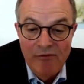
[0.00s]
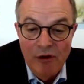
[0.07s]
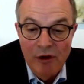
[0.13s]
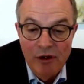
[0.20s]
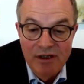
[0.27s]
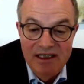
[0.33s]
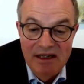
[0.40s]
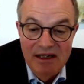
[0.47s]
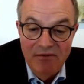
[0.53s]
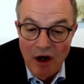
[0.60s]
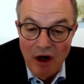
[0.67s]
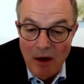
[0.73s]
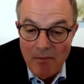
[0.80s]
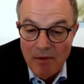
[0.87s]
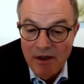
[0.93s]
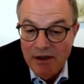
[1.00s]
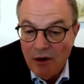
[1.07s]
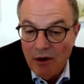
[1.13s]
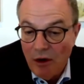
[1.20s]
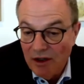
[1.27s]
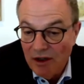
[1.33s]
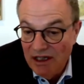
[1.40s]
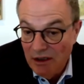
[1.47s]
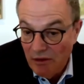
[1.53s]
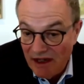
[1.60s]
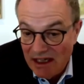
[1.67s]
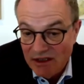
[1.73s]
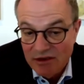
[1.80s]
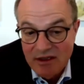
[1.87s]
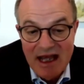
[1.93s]
for a development or
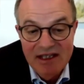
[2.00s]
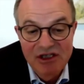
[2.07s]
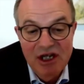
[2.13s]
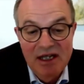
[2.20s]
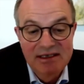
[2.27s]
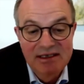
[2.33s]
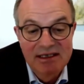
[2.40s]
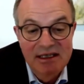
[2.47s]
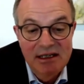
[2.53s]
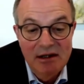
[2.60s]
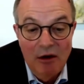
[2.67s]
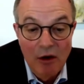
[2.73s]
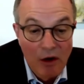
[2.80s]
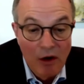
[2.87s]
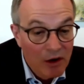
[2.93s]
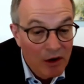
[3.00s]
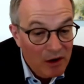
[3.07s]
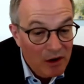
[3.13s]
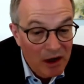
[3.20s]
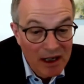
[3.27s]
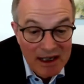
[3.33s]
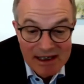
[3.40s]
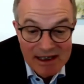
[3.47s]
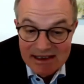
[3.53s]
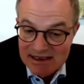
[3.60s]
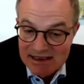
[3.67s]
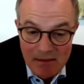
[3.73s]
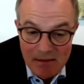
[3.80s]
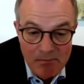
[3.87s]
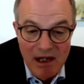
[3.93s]
innovation agency, or
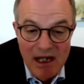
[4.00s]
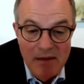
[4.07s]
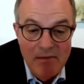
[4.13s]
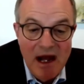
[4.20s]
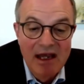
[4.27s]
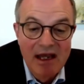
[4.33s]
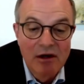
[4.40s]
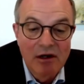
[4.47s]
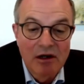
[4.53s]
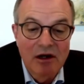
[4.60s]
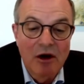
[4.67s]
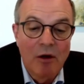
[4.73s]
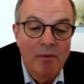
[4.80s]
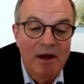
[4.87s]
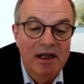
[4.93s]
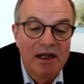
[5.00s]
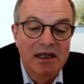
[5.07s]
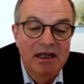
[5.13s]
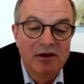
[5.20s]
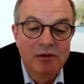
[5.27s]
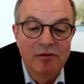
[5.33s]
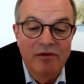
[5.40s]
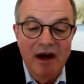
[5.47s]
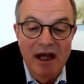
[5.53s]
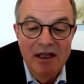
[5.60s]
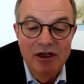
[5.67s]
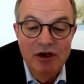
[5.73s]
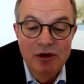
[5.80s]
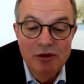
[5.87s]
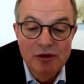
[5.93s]
simply by a company to
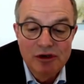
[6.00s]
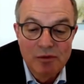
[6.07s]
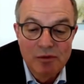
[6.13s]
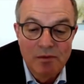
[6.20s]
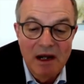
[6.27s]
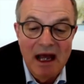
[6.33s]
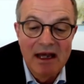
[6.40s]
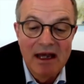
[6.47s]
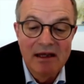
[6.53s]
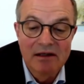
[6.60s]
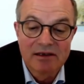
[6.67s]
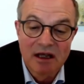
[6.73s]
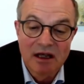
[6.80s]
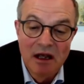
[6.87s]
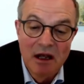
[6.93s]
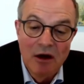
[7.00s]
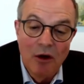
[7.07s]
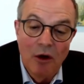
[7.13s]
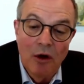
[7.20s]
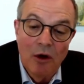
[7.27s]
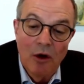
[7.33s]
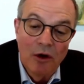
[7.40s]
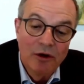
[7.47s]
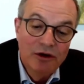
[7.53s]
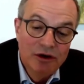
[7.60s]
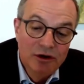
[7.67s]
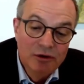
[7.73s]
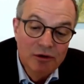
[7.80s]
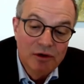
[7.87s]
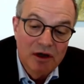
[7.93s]
find new suppliers or
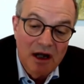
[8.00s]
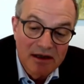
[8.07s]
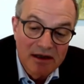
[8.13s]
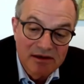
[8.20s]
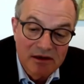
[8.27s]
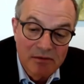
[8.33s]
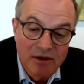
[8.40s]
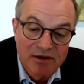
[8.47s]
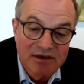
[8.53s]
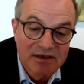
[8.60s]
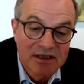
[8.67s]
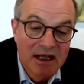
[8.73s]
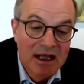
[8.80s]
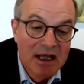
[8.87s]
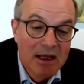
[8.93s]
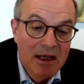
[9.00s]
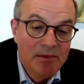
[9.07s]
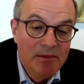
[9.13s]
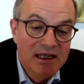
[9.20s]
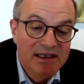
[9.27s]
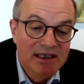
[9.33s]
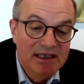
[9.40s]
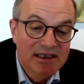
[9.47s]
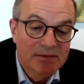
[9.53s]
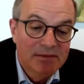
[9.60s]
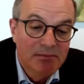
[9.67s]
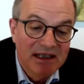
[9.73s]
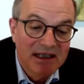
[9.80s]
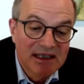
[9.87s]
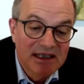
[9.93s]
new customers.
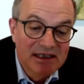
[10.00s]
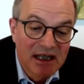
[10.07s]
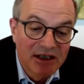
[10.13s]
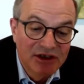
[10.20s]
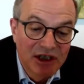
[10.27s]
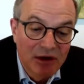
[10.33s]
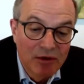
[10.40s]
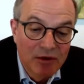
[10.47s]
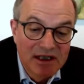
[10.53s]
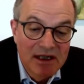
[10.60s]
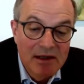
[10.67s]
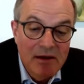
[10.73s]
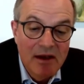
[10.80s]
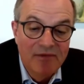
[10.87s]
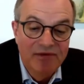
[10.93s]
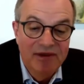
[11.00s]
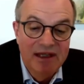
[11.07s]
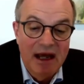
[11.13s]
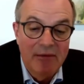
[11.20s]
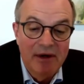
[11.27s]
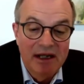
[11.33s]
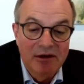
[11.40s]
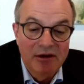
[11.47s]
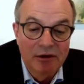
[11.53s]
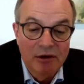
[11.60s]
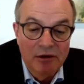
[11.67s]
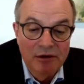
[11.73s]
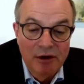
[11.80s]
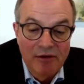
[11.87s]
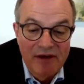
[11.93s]
Mrs. Patricia Giraudier, director
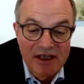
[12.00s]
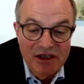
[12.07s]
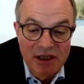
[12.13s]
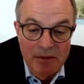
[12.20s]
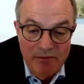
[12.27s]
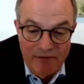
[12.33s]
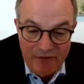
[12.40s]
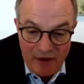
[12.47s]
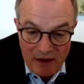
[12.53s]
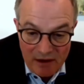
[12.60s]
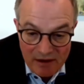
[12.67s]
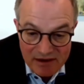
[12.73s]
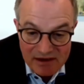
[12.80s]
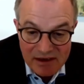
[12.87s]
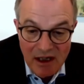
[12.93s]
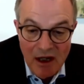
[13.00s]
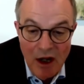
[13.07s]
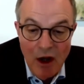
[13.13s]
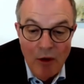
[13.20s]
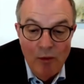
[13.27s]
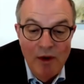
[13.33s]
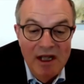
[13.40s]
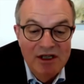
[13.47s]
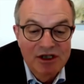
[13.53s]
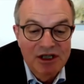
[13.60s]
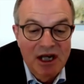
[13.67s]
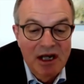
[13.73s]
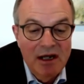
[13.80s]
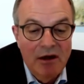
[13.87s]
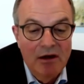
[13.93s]
of Novachim France, will
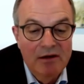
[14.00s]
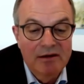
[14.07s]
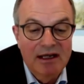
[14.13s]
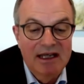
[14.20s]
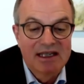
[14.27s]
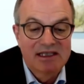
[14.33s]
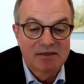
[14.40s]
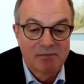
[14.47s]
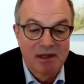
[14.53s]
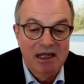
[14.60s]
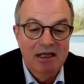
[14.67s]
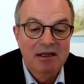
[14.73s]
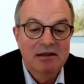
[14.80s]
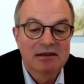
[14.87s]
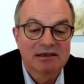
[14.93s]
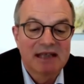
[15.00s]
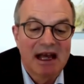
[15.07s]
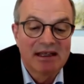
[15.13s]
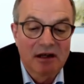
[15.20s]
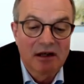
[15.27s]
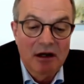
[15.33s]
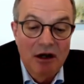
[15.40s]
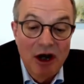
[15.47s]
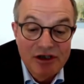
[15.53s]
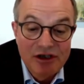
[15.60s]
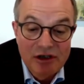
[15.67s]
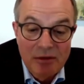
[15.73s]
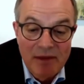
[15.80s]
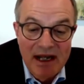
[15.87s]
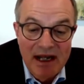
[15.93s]
share her experience as a
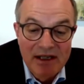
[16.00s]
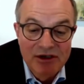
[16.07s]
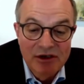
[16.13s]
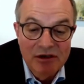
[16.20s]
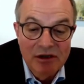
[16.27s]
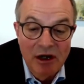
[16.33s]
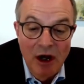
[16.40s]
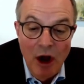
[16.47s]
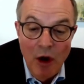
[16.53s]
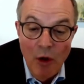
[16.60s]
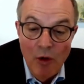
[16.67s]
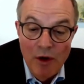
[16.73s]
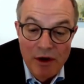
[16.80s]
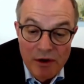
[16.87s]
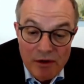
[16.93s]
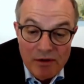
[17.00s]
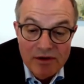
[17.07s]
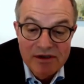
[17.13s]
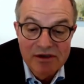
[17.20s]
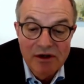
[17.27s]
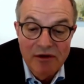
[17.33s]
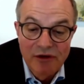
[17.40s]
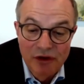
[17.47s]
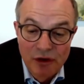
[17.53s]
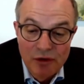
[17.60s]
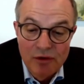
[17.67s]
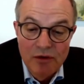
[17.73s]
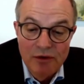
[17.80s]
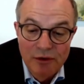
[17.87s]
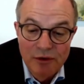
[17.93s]
cluster manager who used the
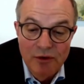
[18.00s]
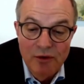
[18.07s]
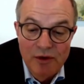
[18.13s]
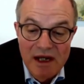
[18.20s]
tool to